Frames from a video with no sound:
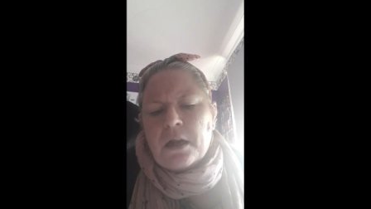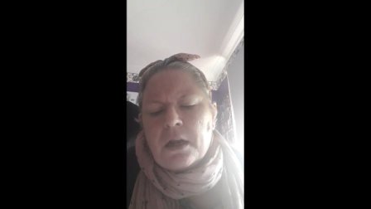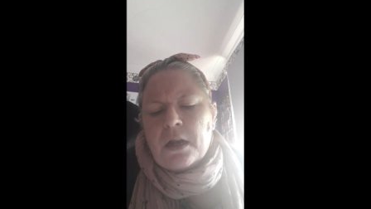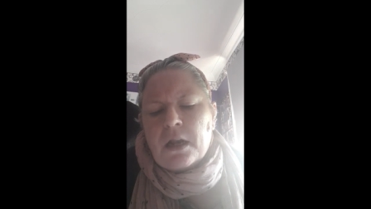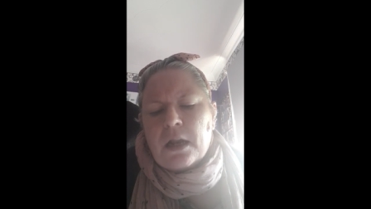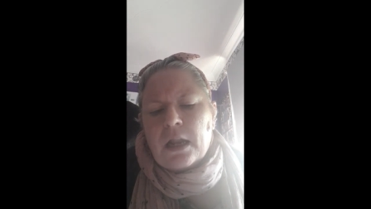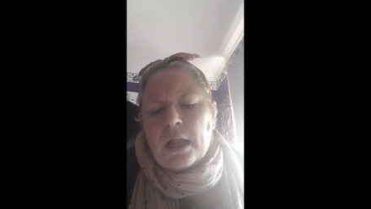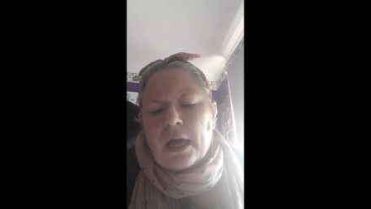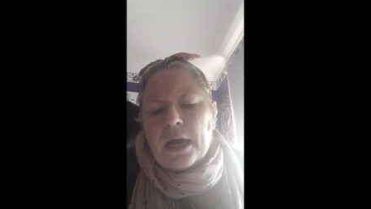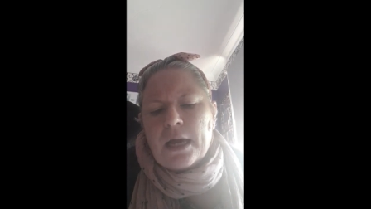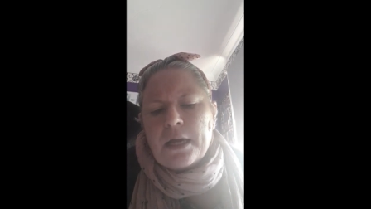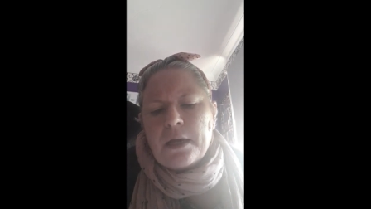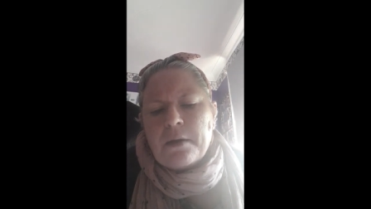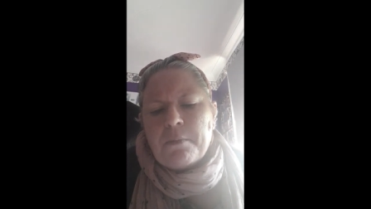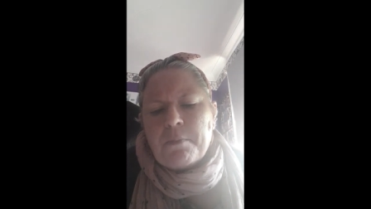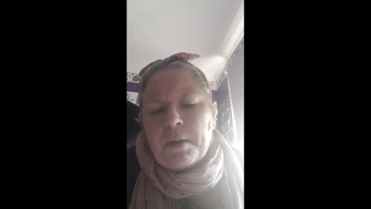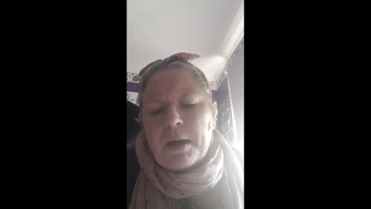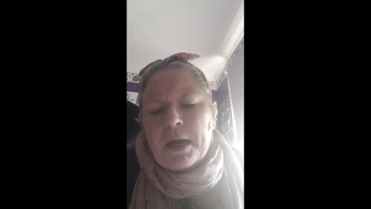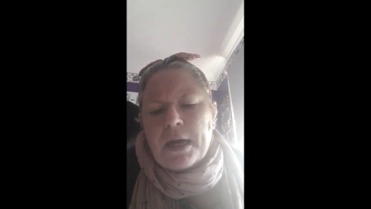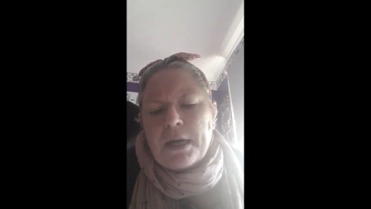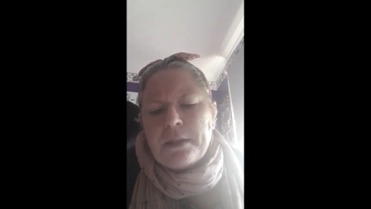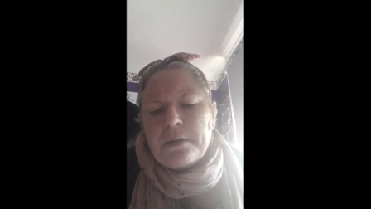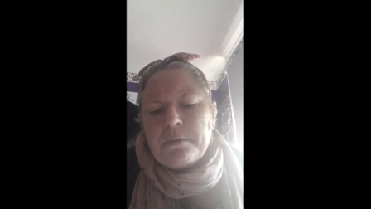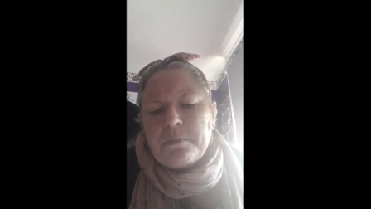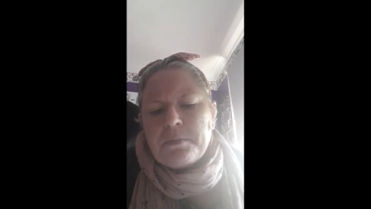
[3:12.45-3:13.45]
lying
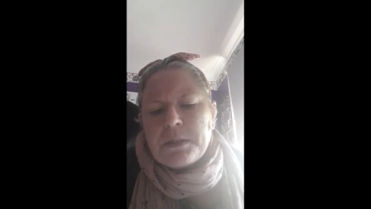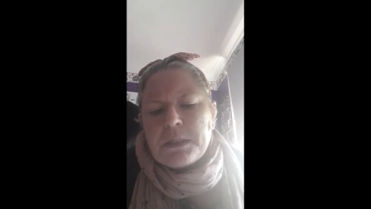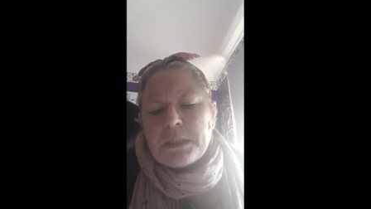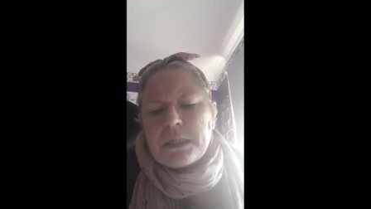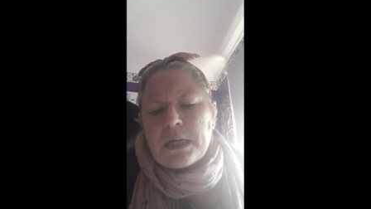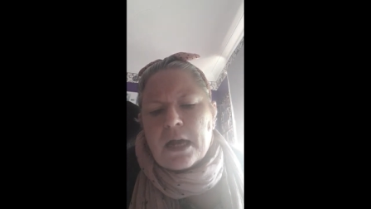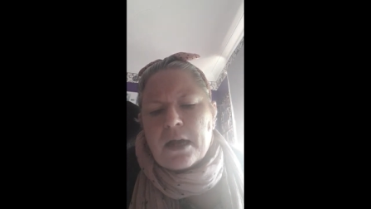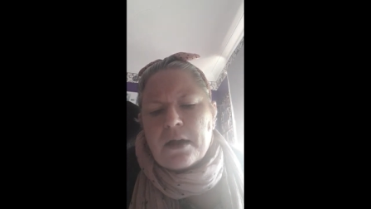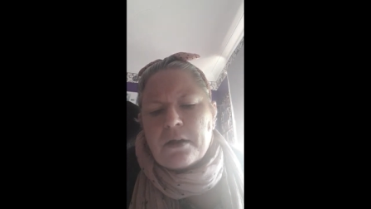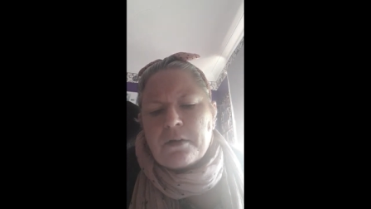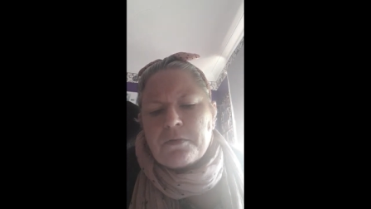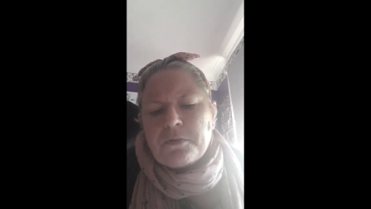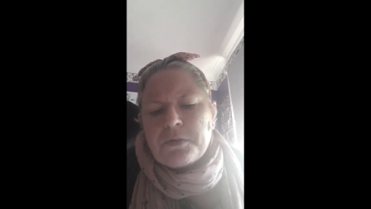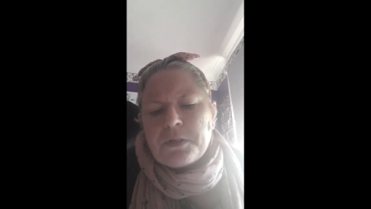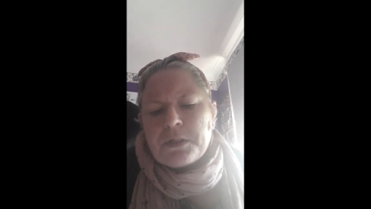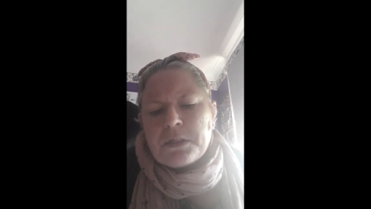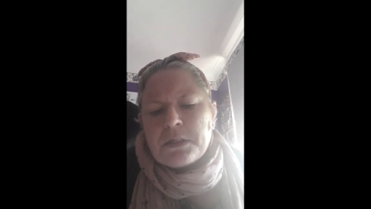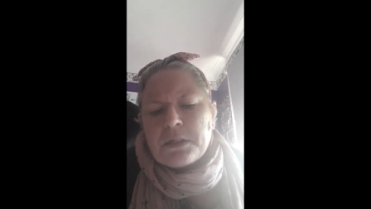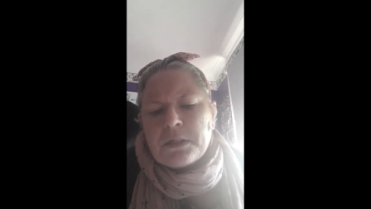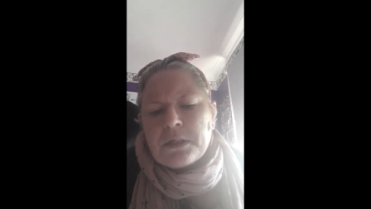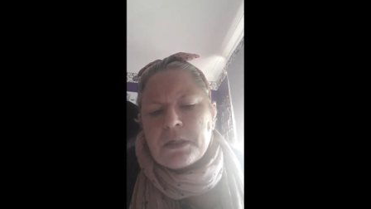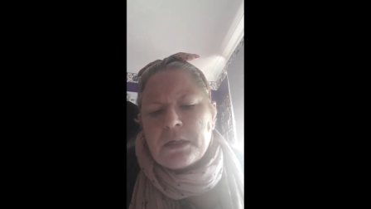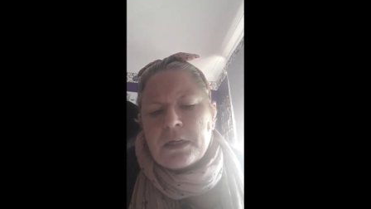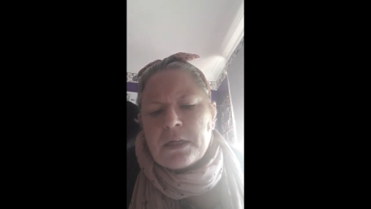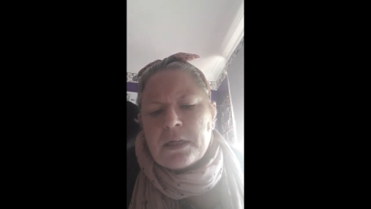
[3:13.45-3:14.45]
by themselves,
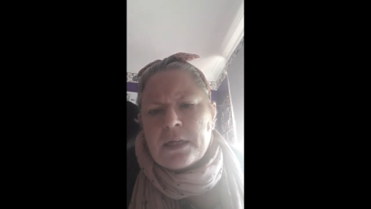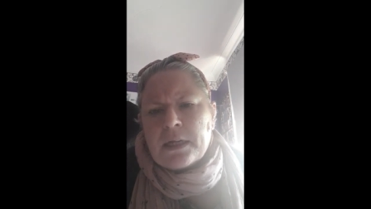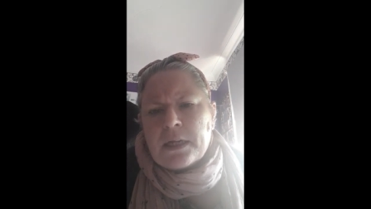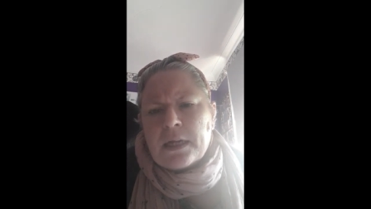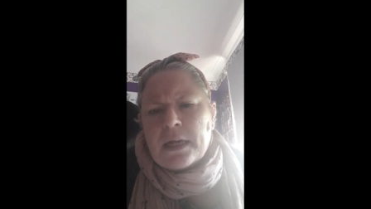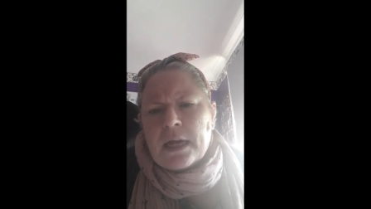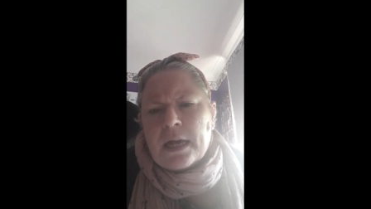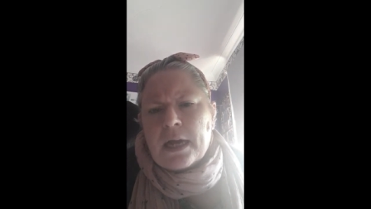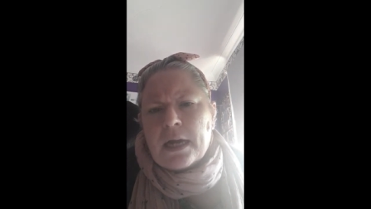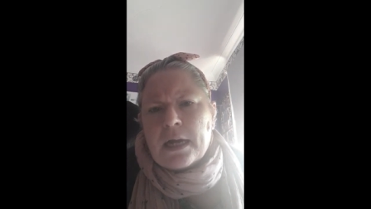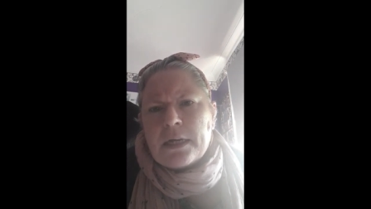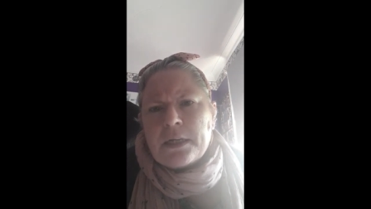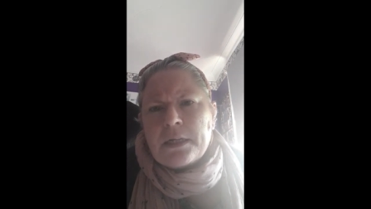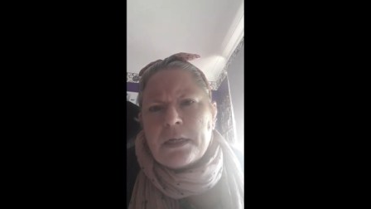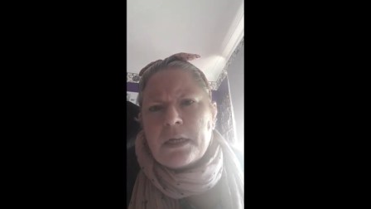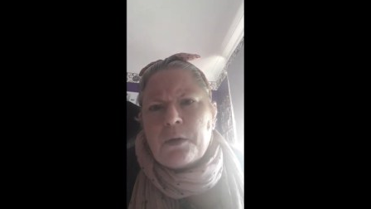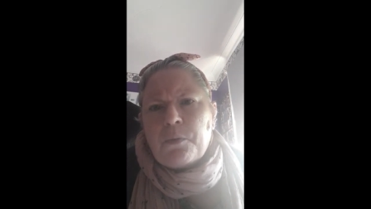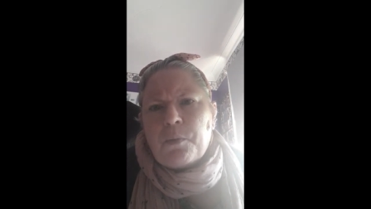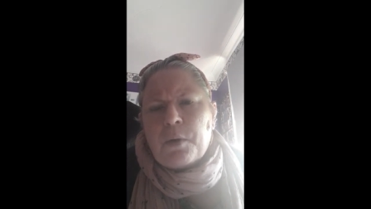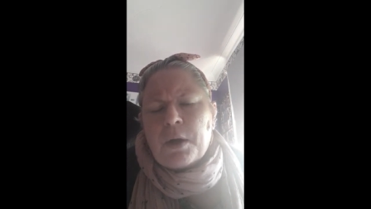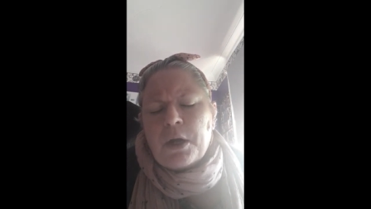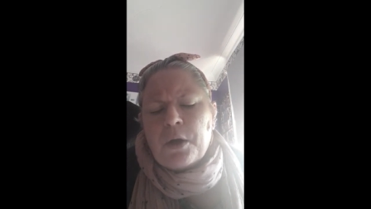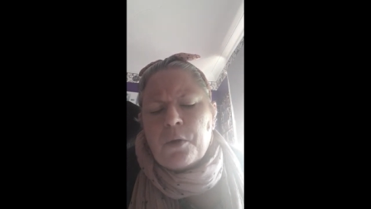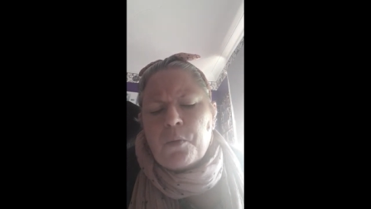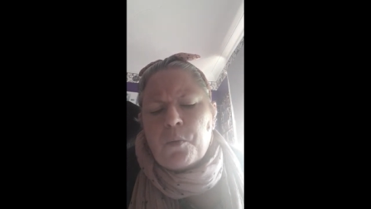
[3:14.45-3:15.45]
and he
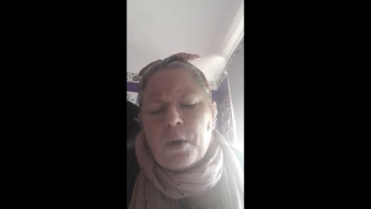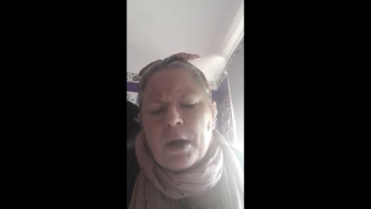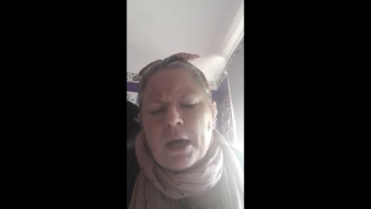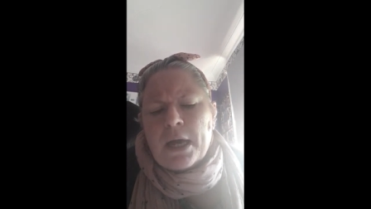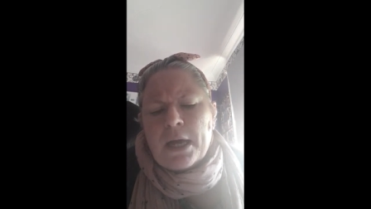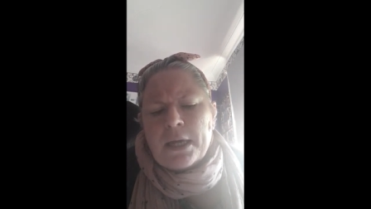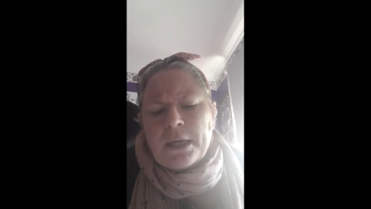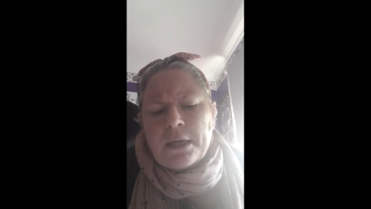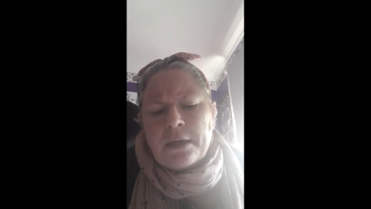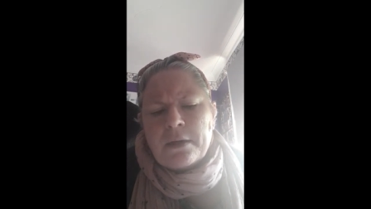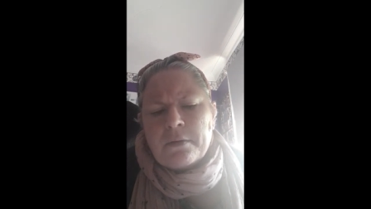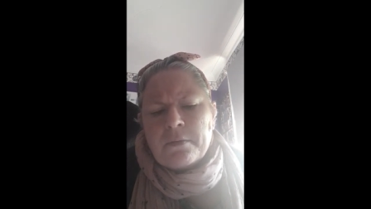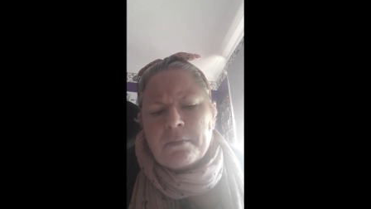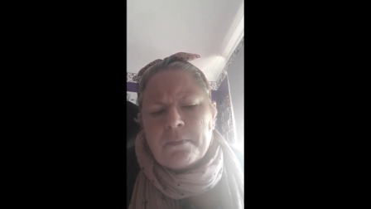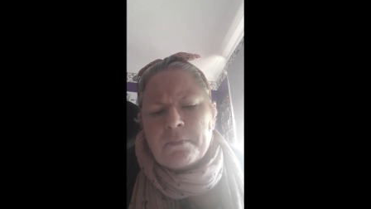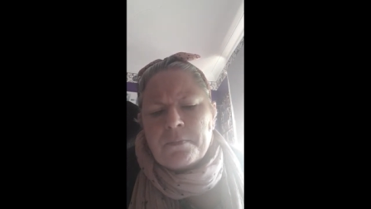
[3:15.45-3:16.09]
went away,